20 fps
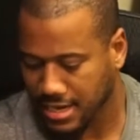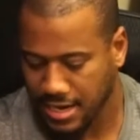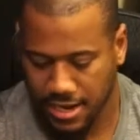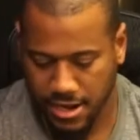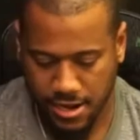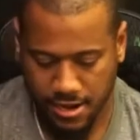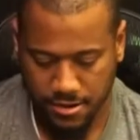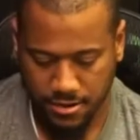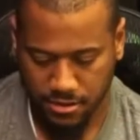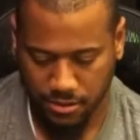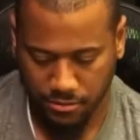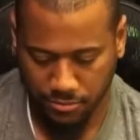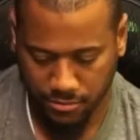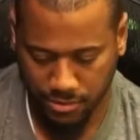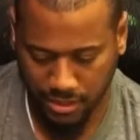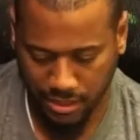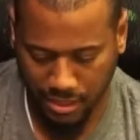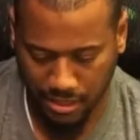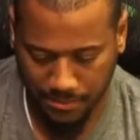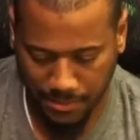here.
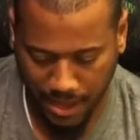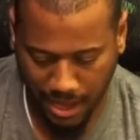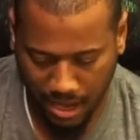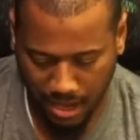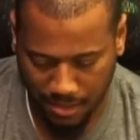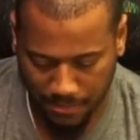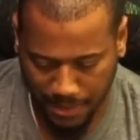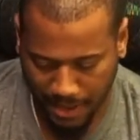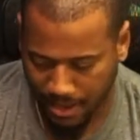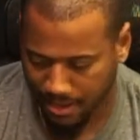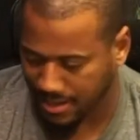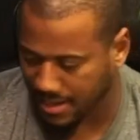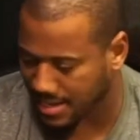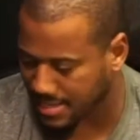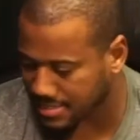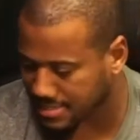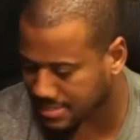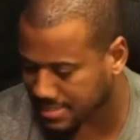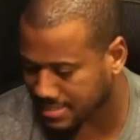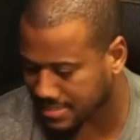We're looking about an
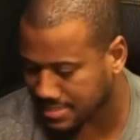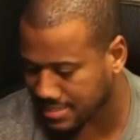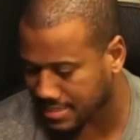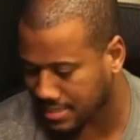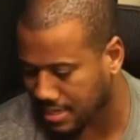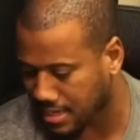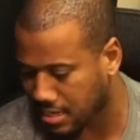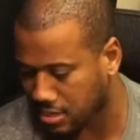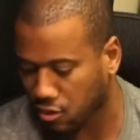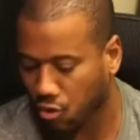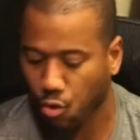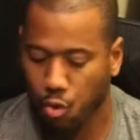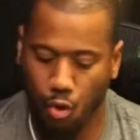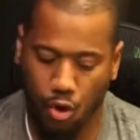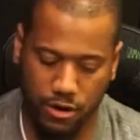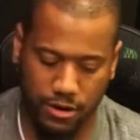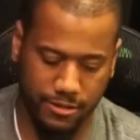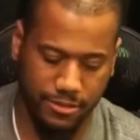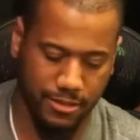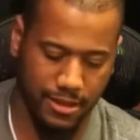inch and a
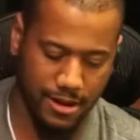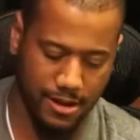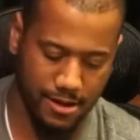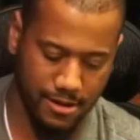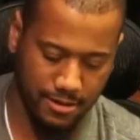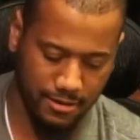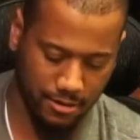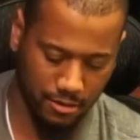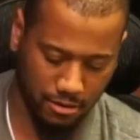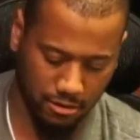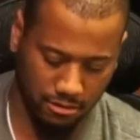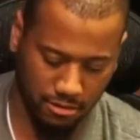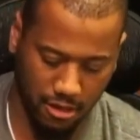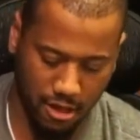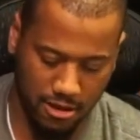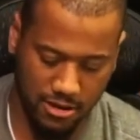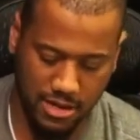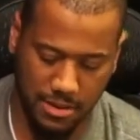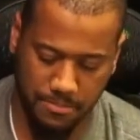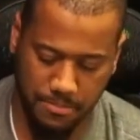quarter there
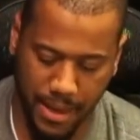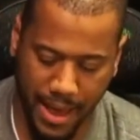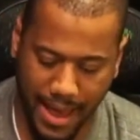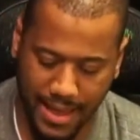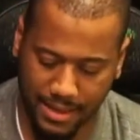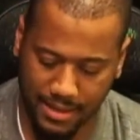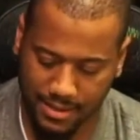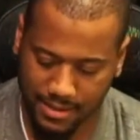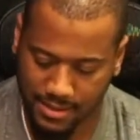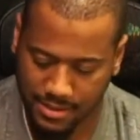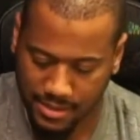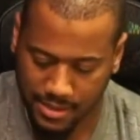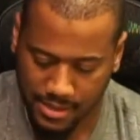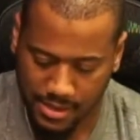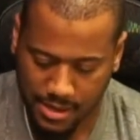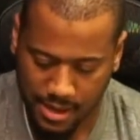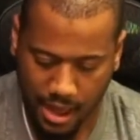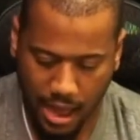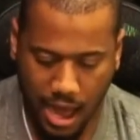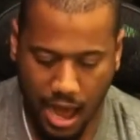along the back.
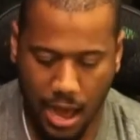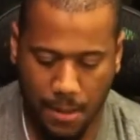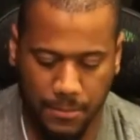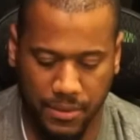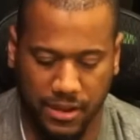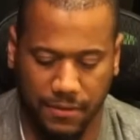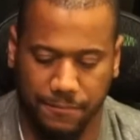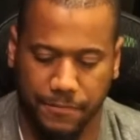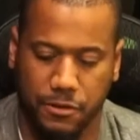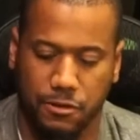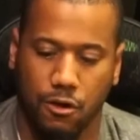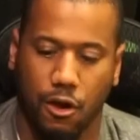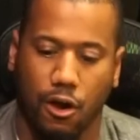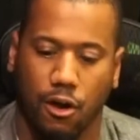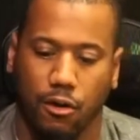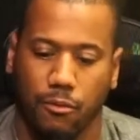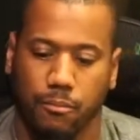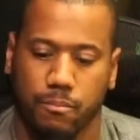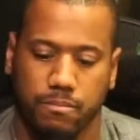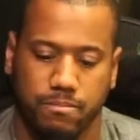And if you
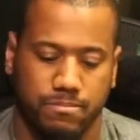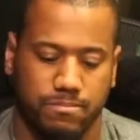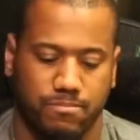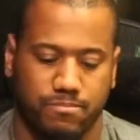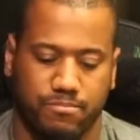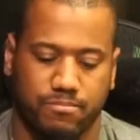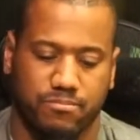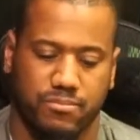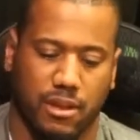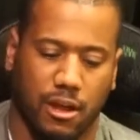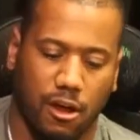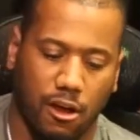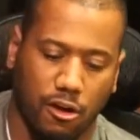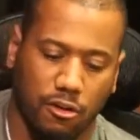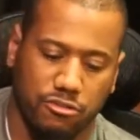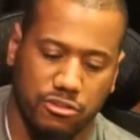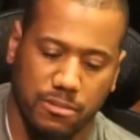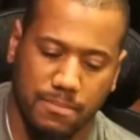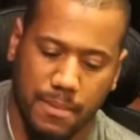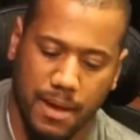
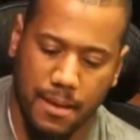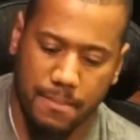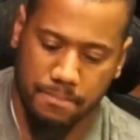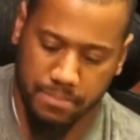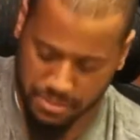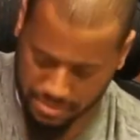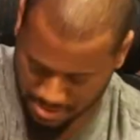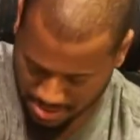hold them up